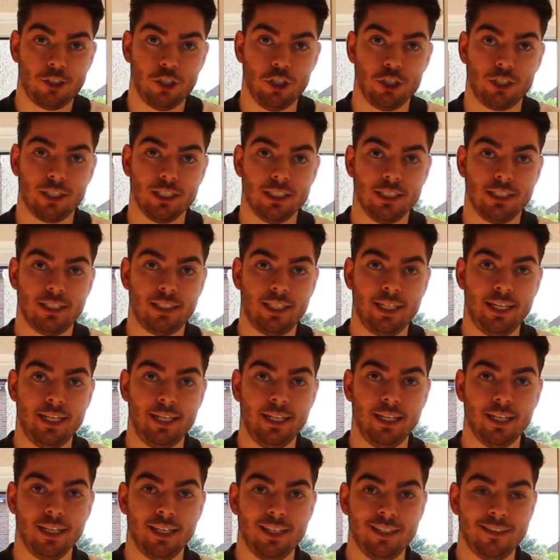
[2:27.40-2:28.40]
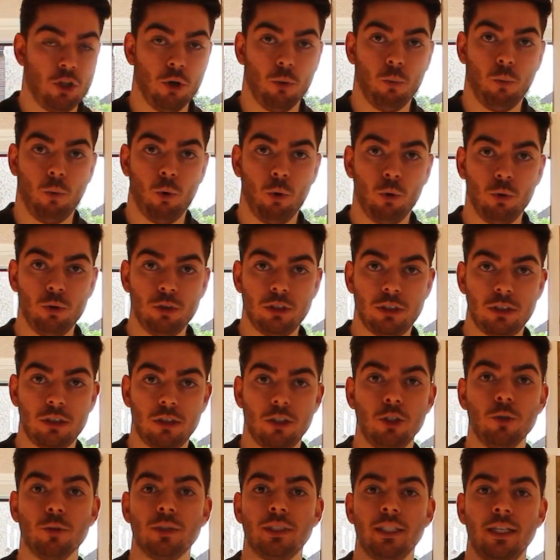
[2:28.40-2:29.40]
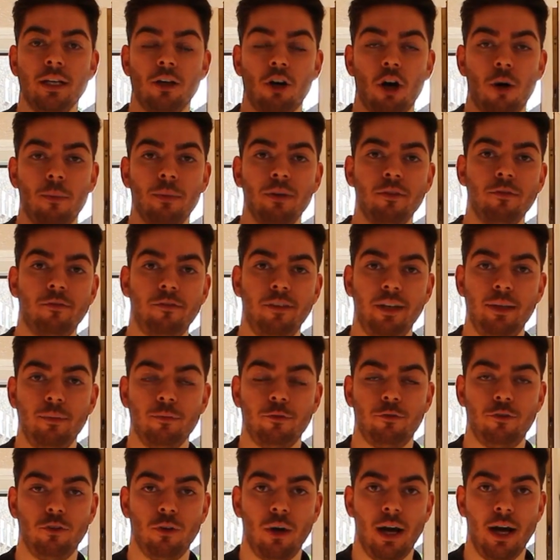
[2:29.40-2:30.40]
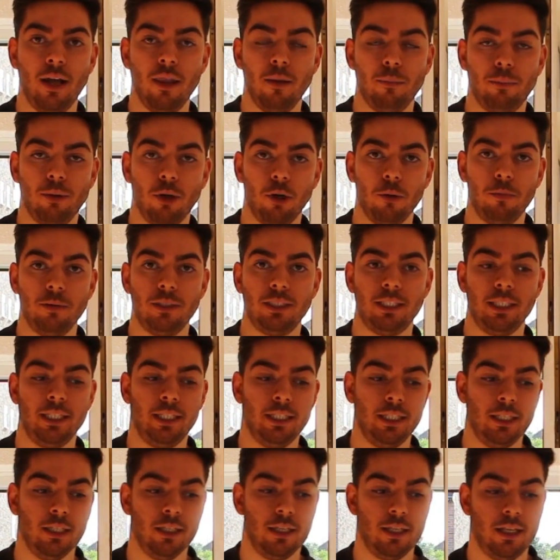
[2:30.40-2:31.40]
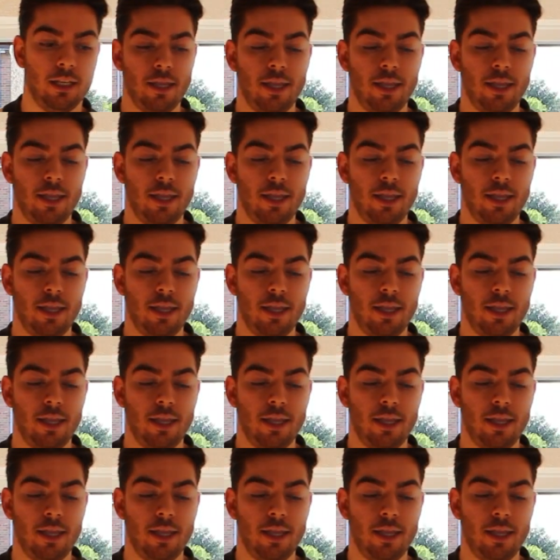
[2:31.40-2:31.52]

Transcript: you can see the walls. You'll see a common theme throughout the property.